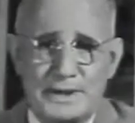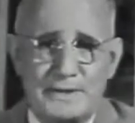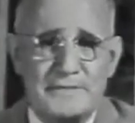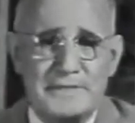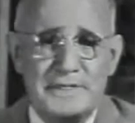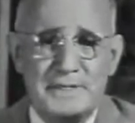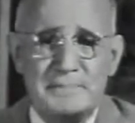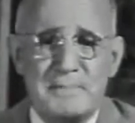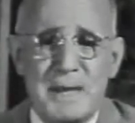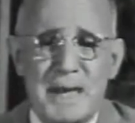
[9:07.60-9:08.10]

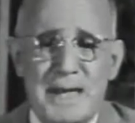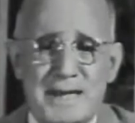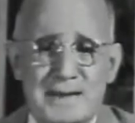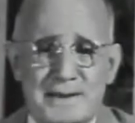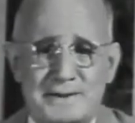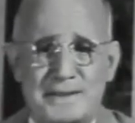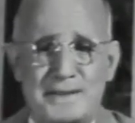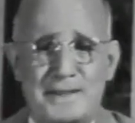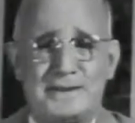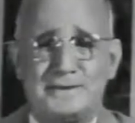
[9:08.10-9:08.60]
Whatever the
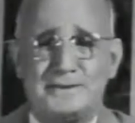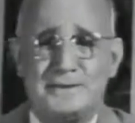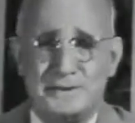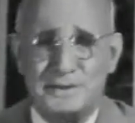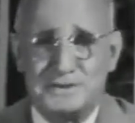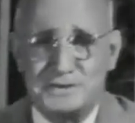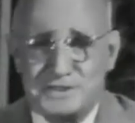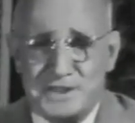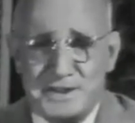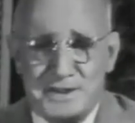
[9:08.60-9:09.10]
mind can
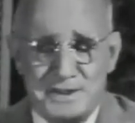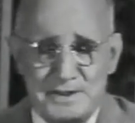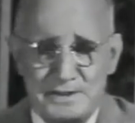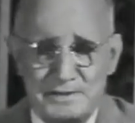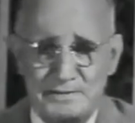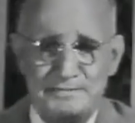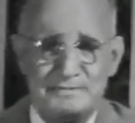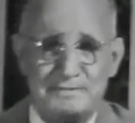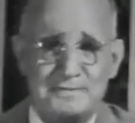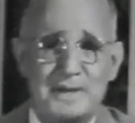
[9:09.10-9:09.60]

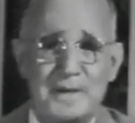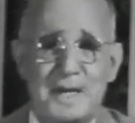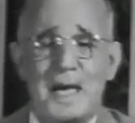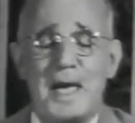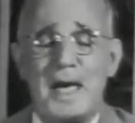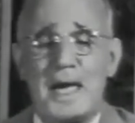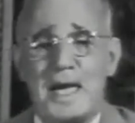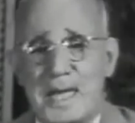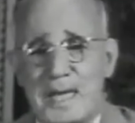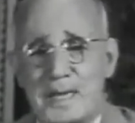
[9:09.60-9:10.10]
conceive
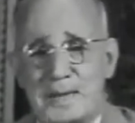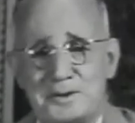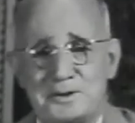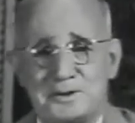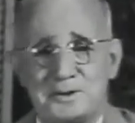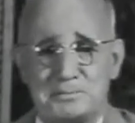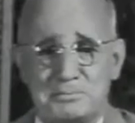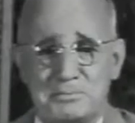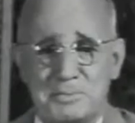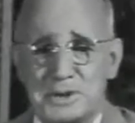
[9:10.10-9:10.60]

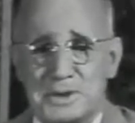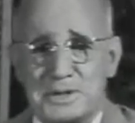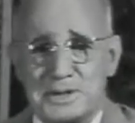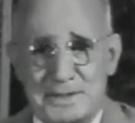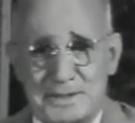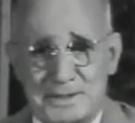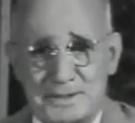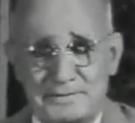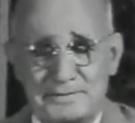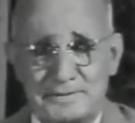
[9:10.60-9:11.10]
and
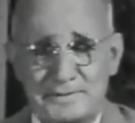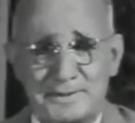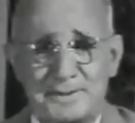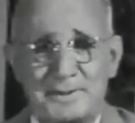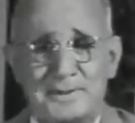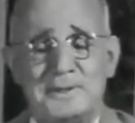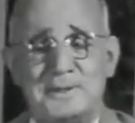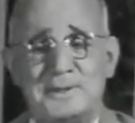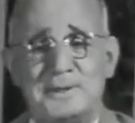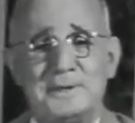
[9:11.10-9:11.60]
believe,
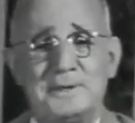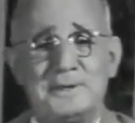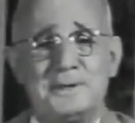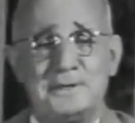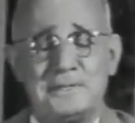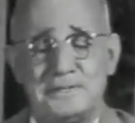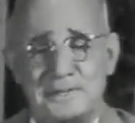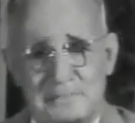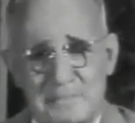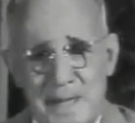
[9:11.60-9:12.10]

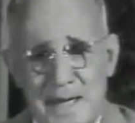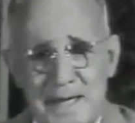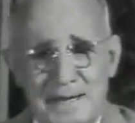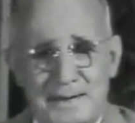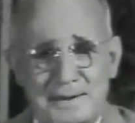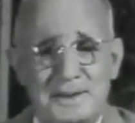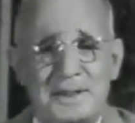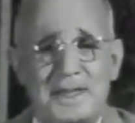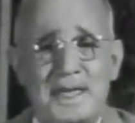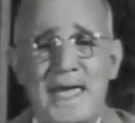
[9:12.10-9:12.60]
the
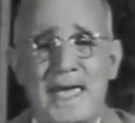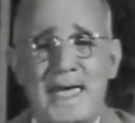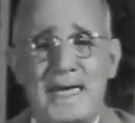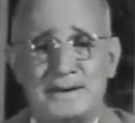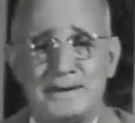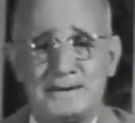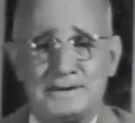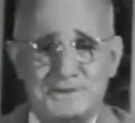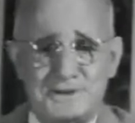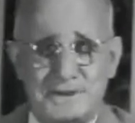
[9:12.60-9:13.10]
mind
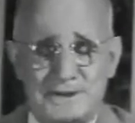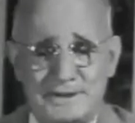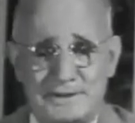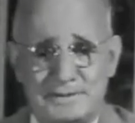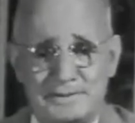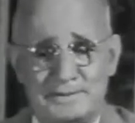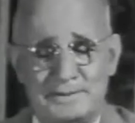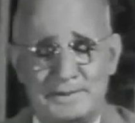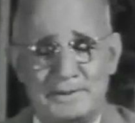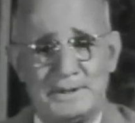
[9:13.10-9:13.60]
can
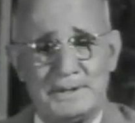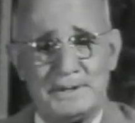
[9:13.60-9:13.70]
achieve.